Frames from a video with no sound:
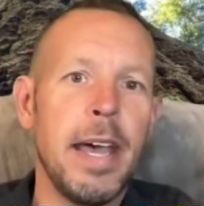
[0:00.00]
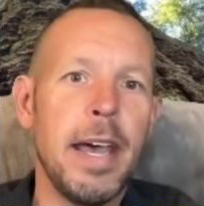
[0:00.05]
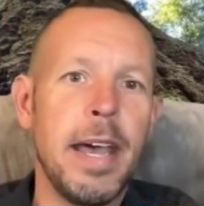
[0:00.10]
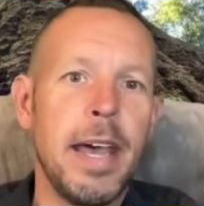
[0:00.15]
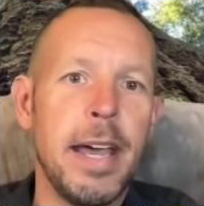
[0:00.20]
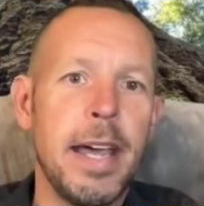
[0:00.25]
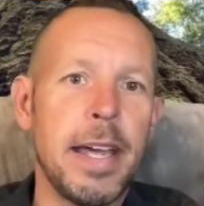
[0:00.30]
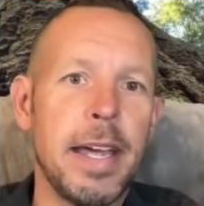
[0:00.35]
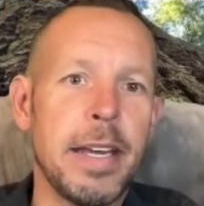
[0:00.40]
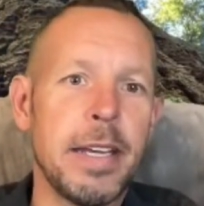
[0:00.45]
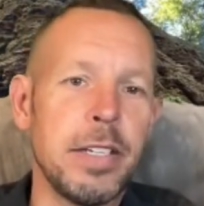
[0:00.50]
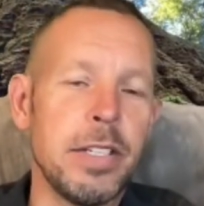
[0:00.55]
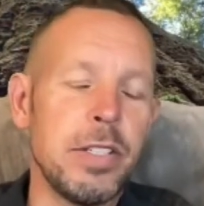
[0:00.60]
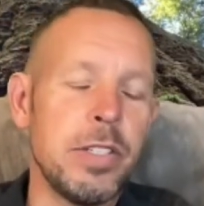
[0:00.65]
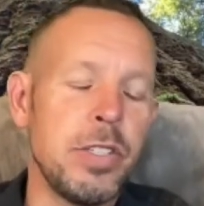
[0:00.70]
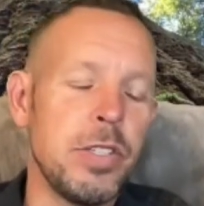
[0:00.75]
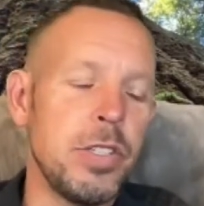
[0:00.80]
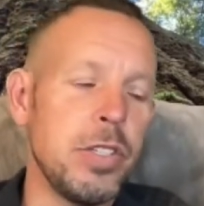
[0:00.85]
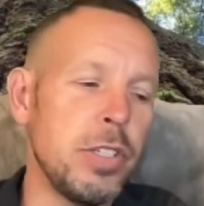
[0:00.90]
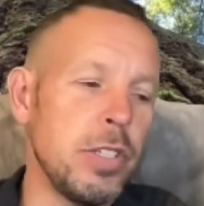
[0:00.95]

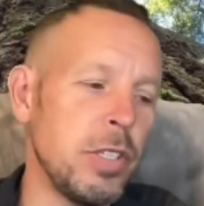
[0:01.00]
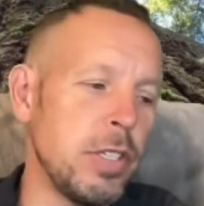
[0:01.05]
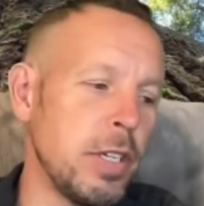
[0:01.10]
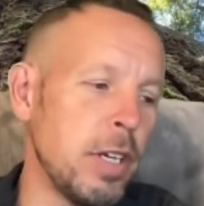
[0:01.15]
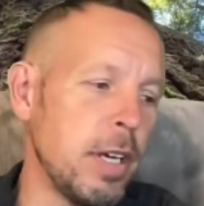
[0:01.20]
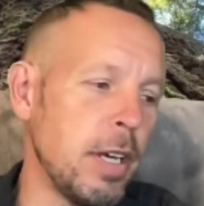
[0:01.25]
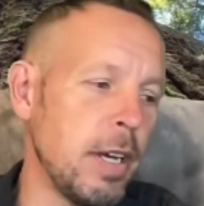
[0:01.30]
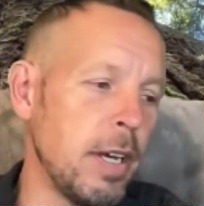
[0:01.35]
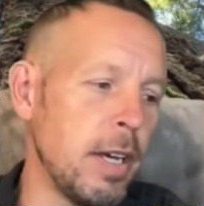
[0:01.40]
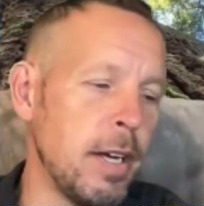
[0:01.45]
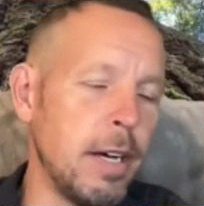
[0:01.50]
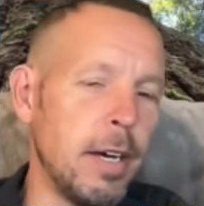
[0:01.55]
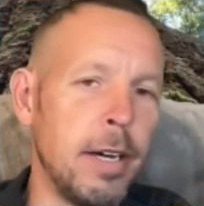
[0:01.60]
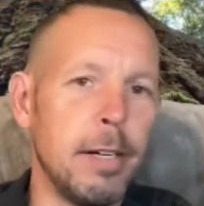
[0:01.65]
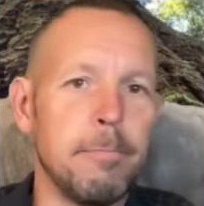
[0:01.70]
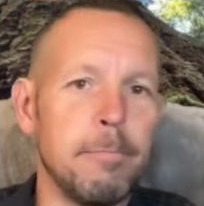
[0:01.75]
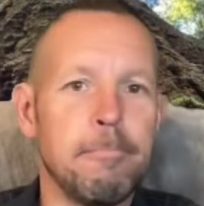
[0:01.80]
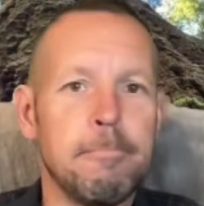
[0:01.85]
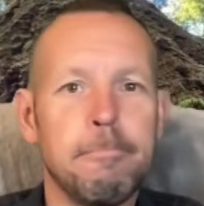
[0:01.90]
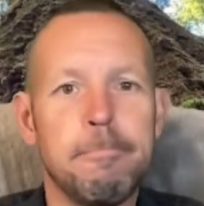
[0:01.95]
And
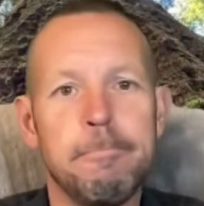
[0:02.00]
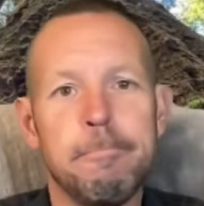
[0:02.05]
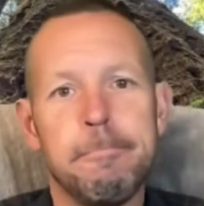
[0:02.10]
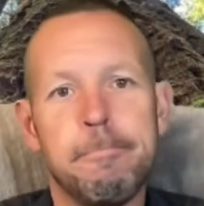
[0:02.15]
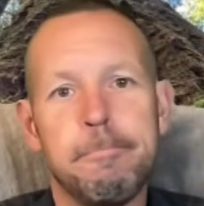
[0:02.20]
um,